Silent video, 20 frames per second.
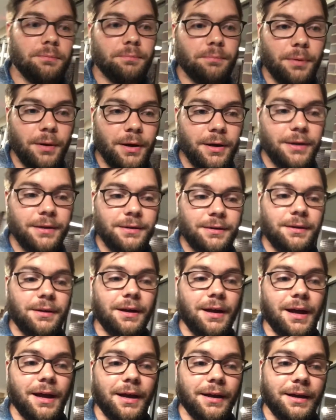But
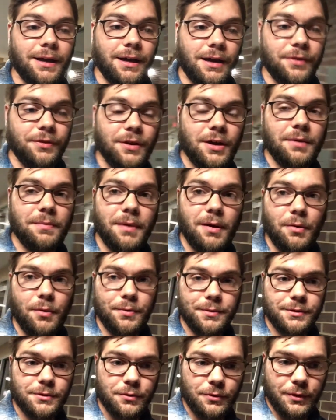I kind of thought about what
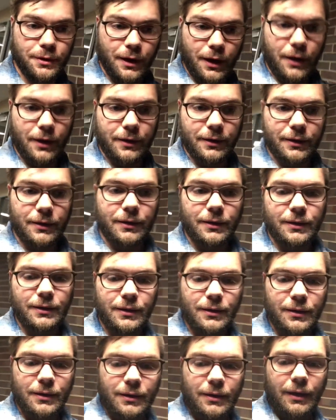was going on,
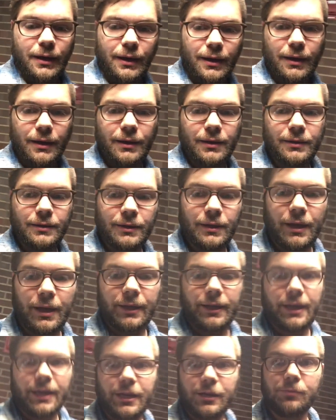and I
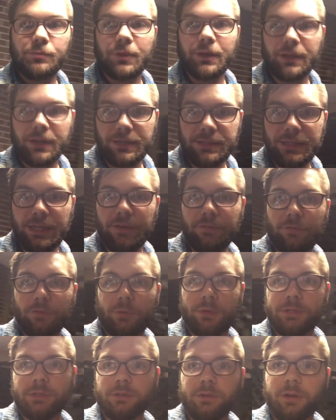kind of played it safe the
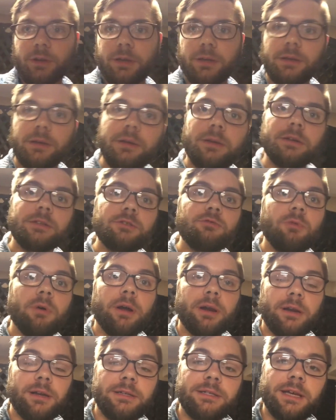rest of the night. So
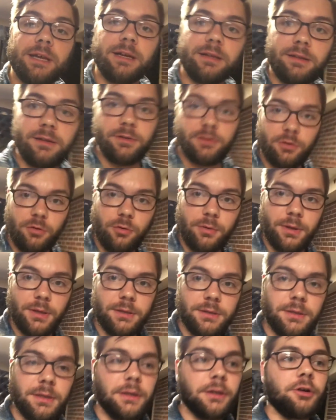what I decided to do
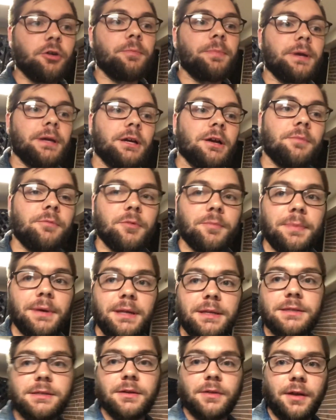is go pick up the
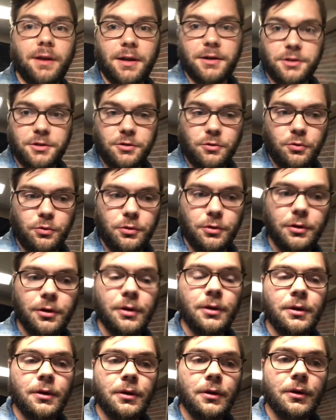pizza that I just ordered,
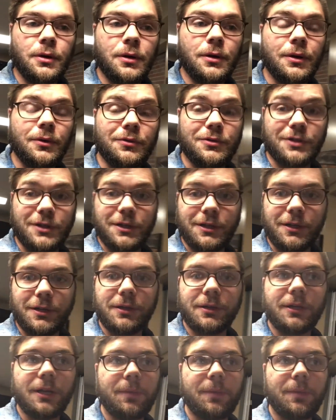which I did.